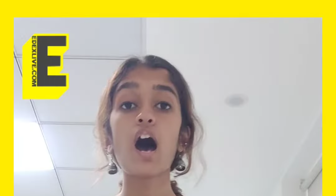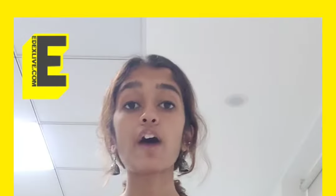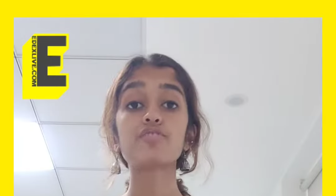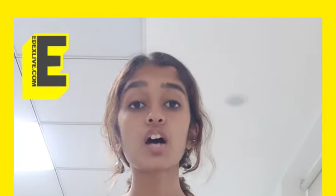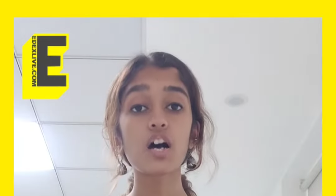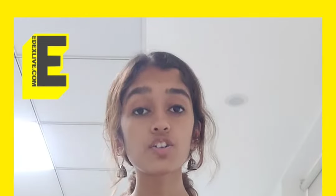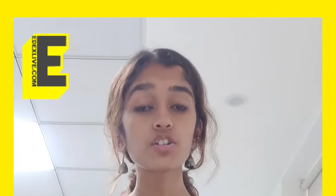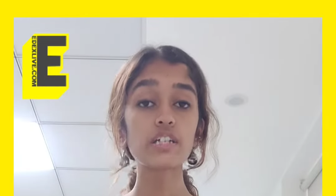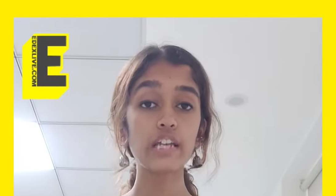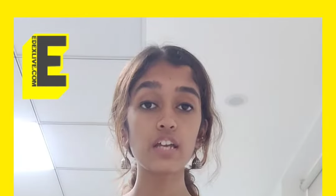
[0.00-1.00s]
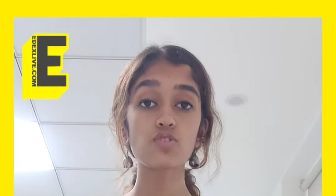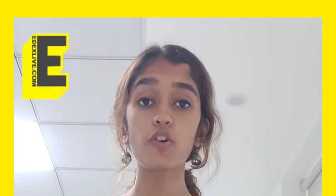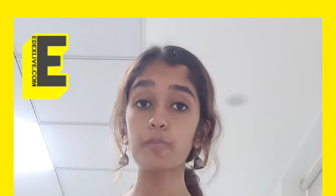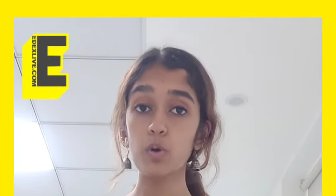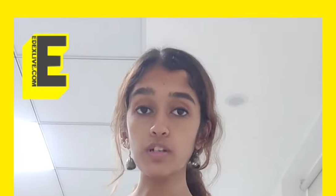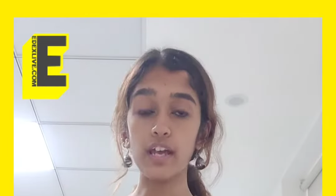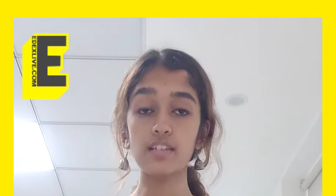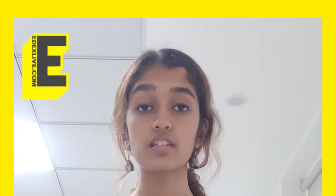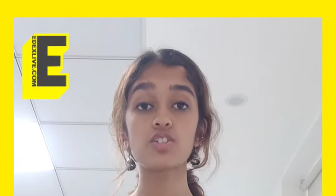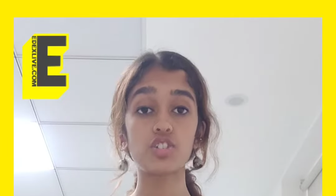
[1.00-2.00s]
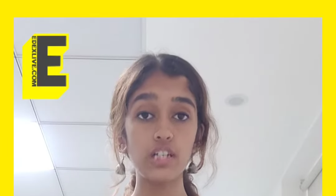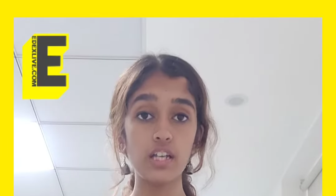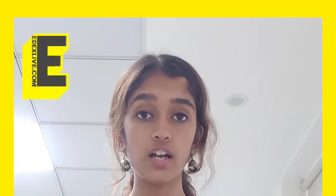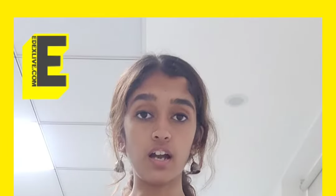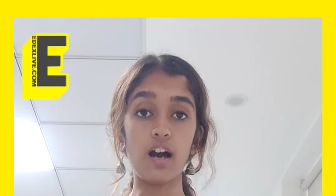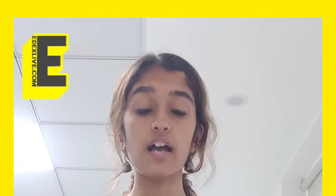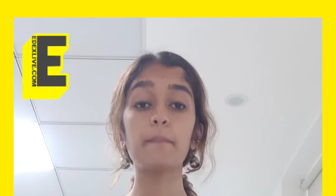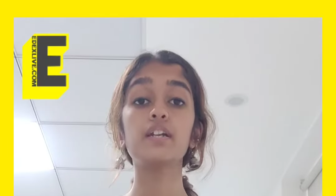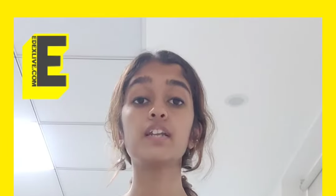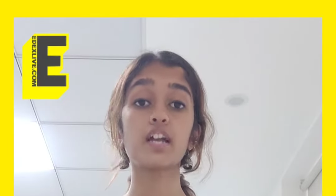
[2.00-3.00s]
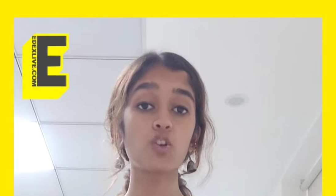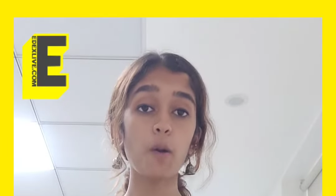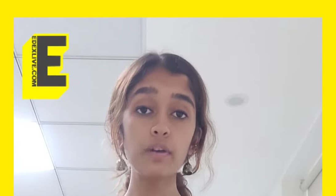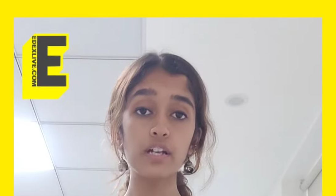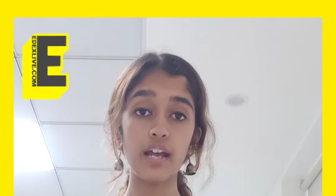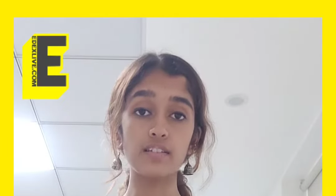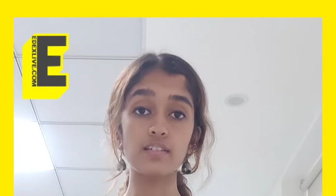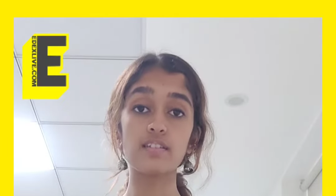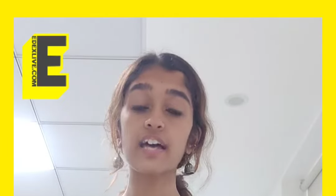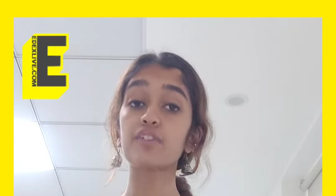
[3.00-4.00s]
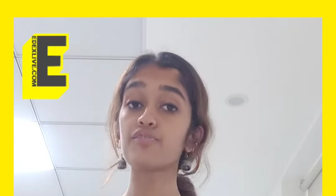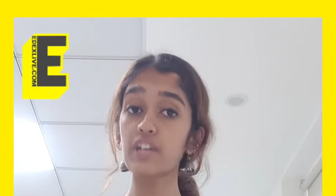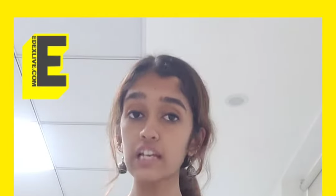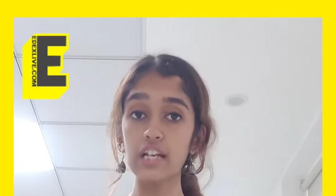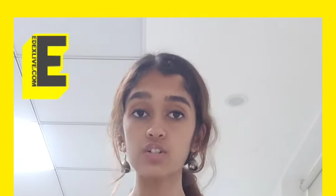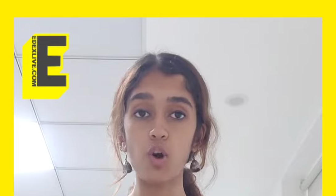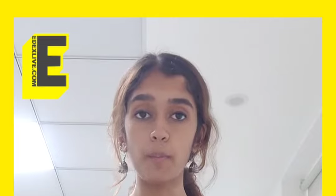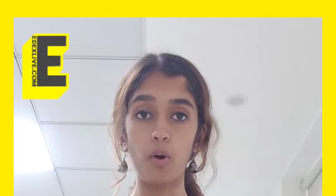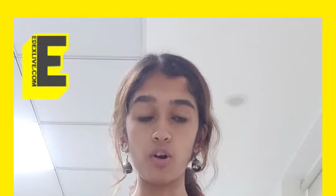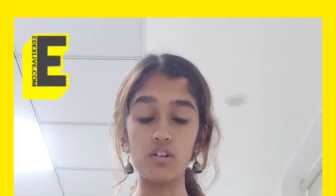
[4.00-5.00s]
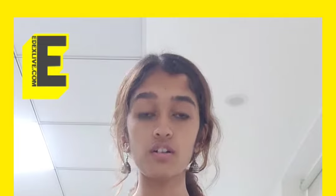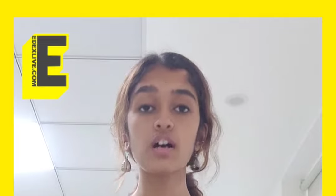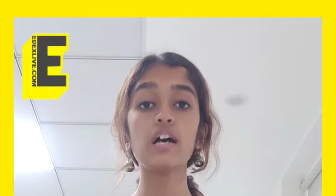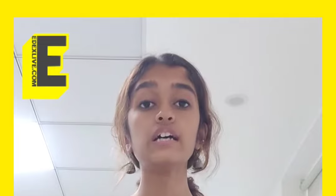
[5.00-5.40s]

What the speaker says: After 100 days of protest in Sri Lanka amid an economic crisis and a failing top order,